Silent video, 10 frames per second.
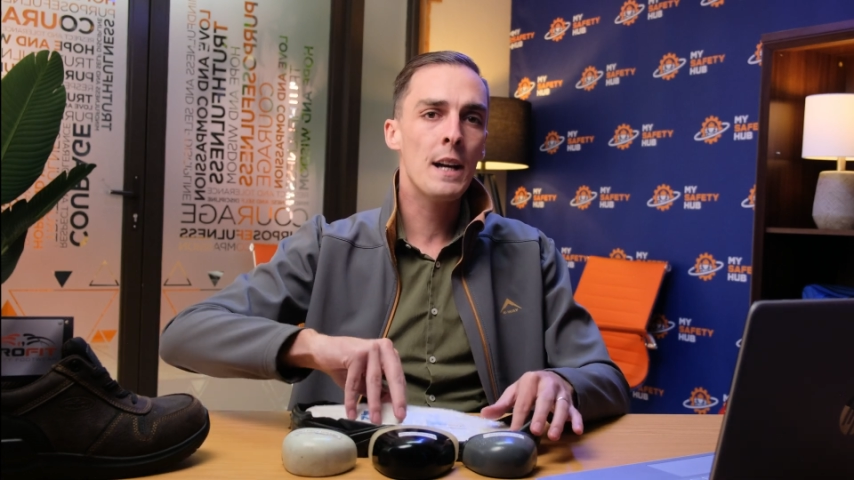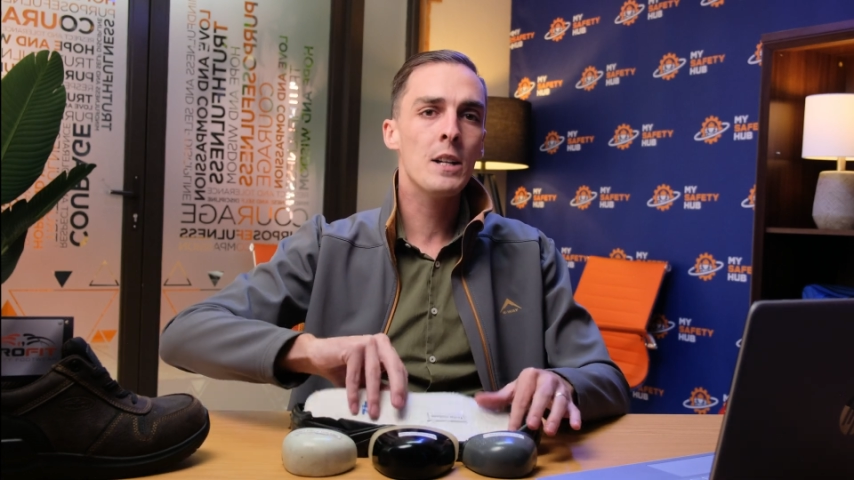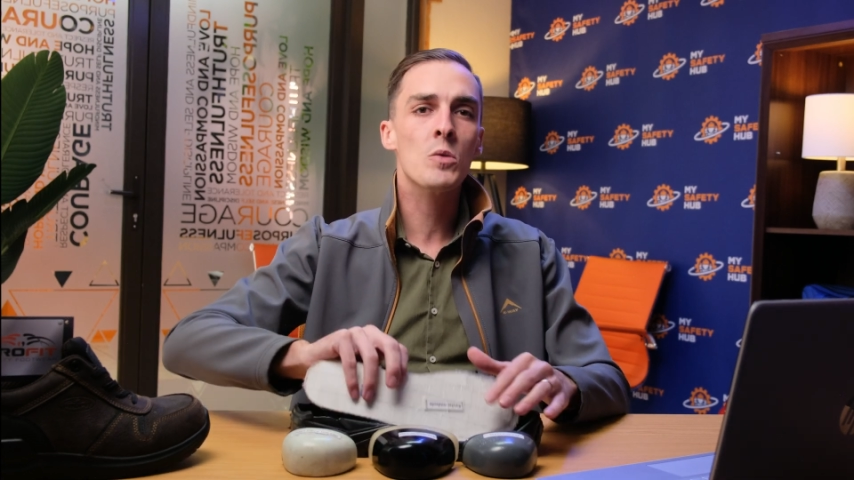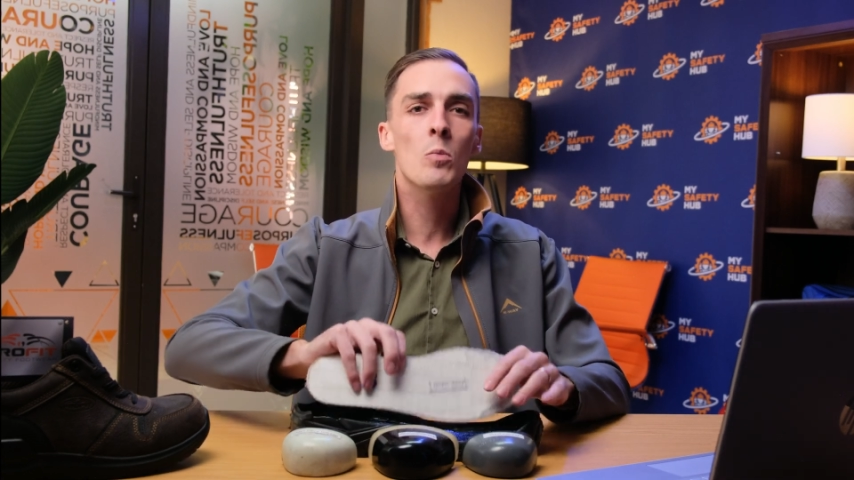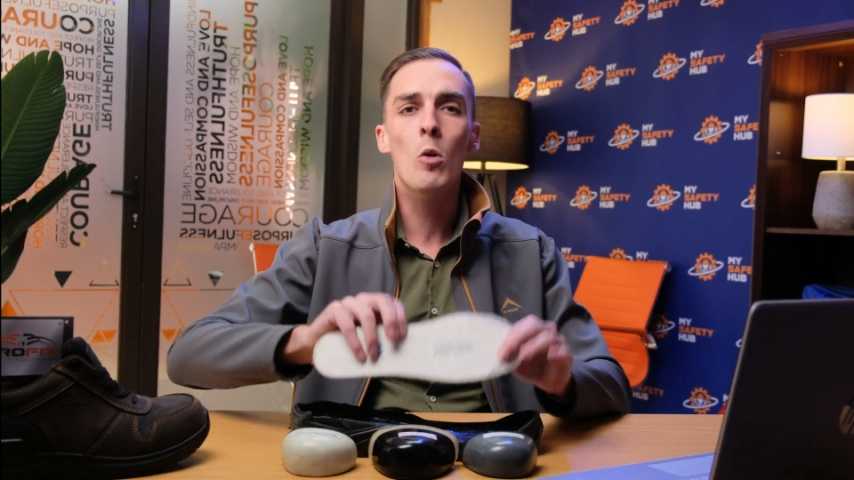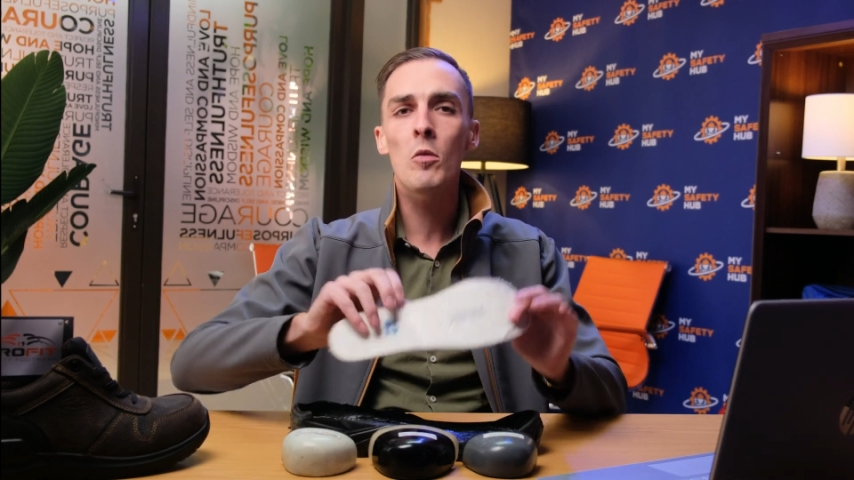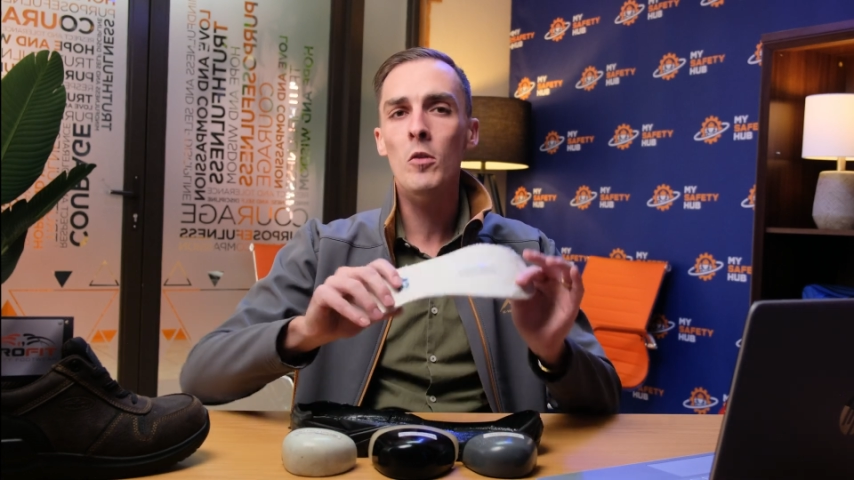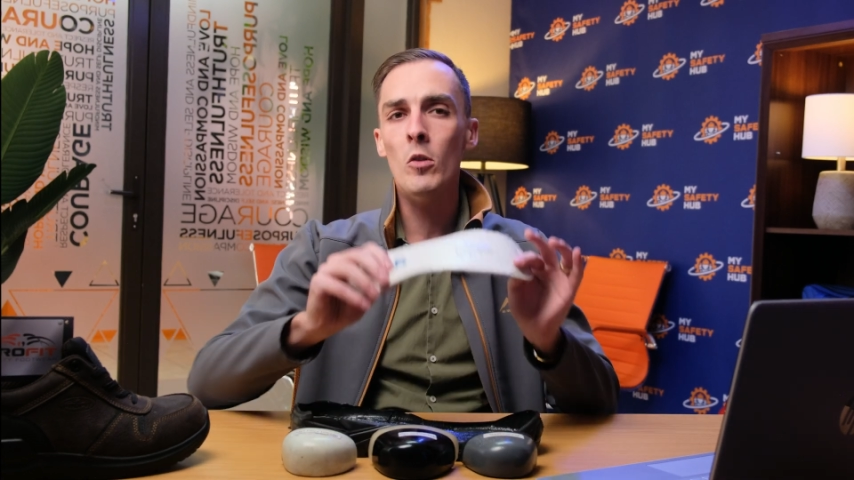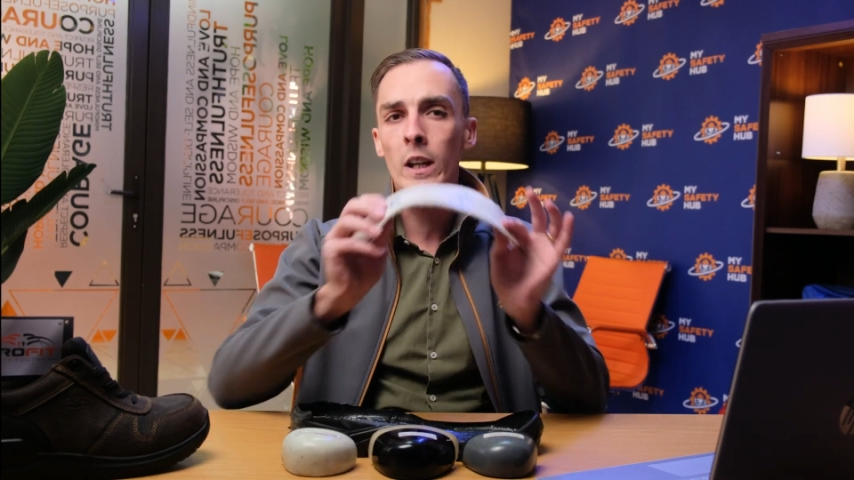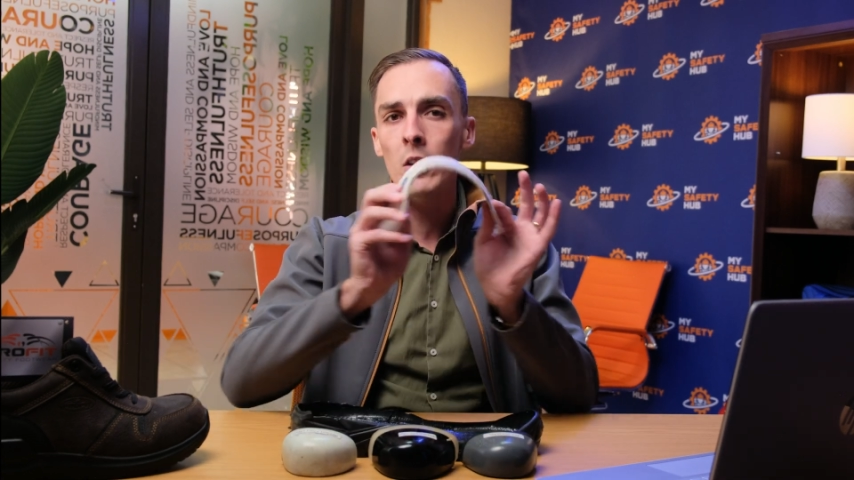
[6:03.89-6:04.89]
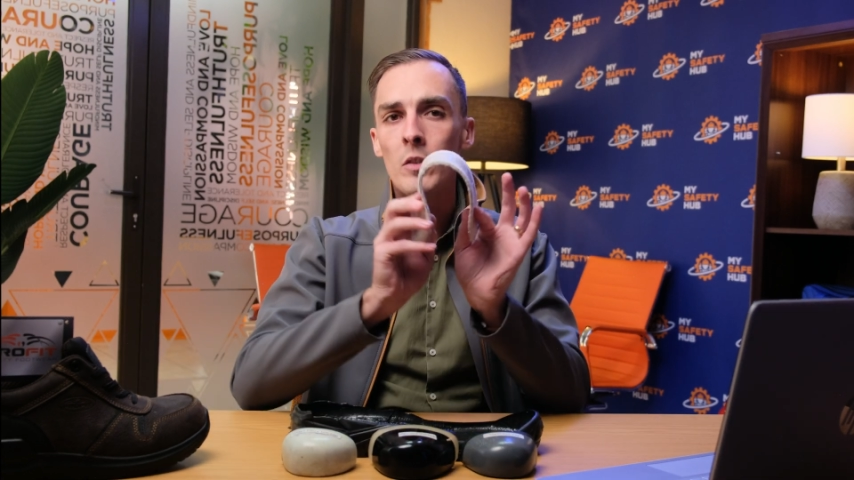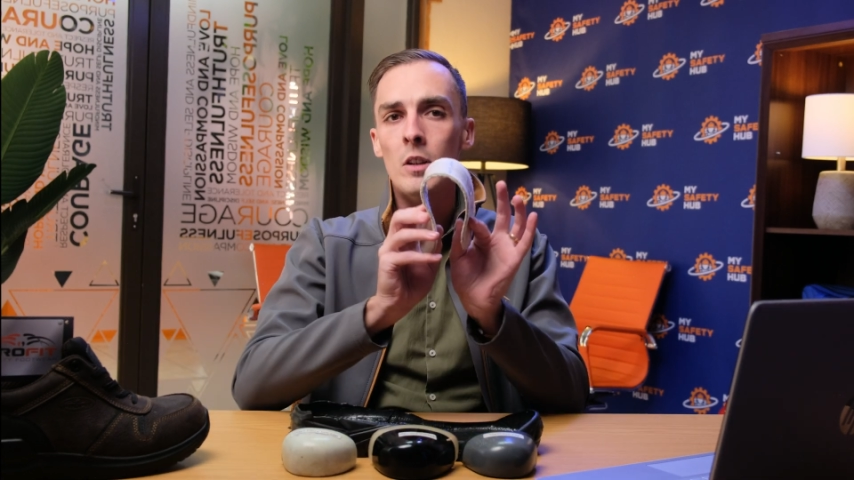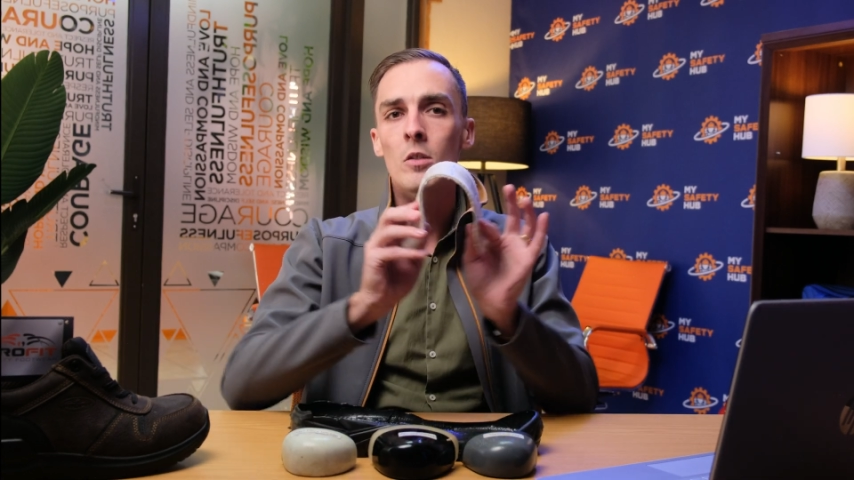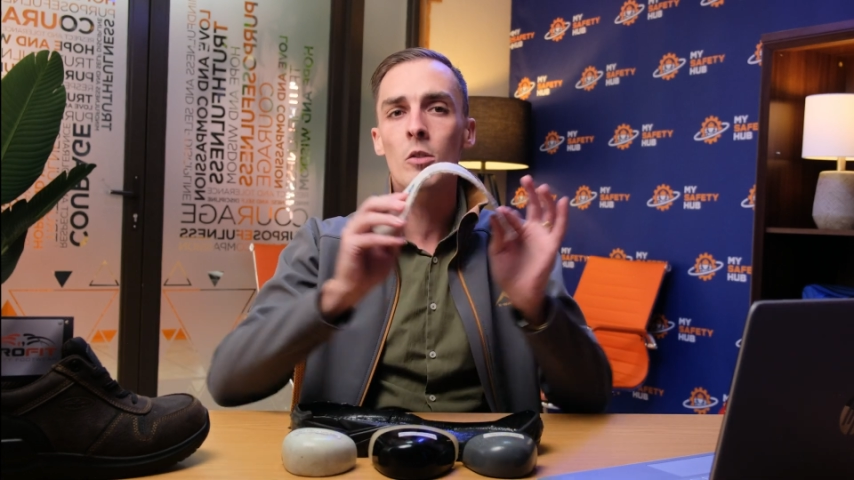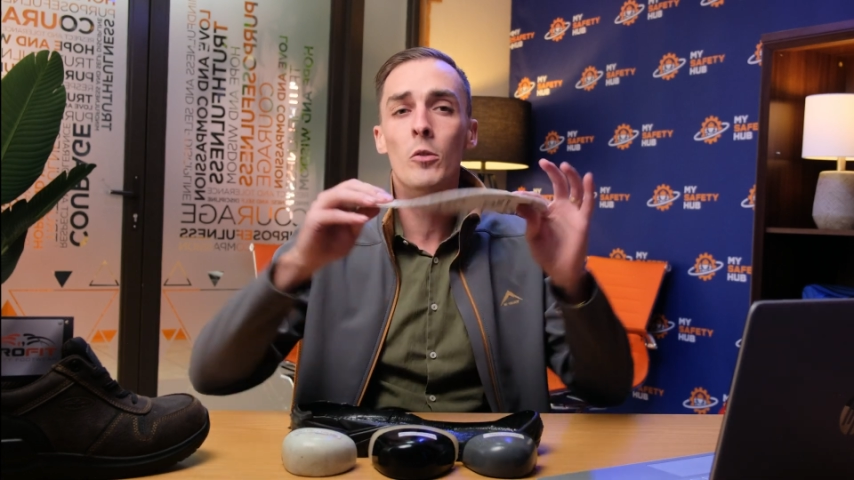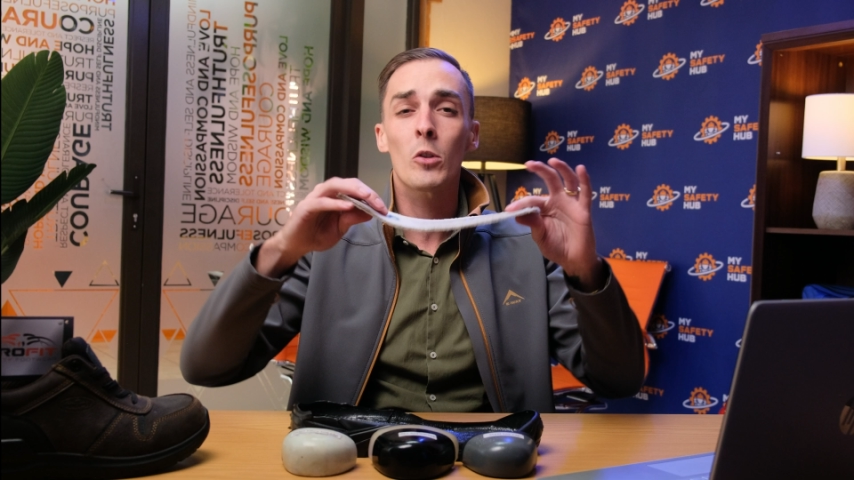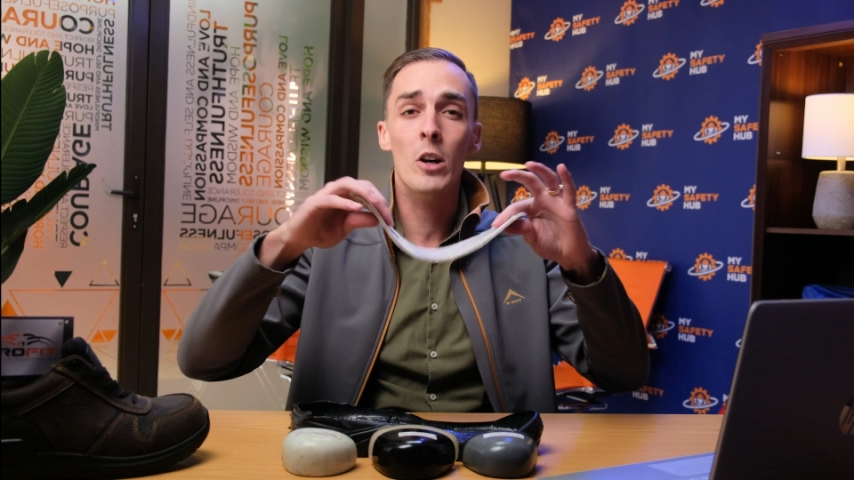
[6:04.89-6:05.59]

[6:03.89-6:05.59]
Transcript: and is more forgiving for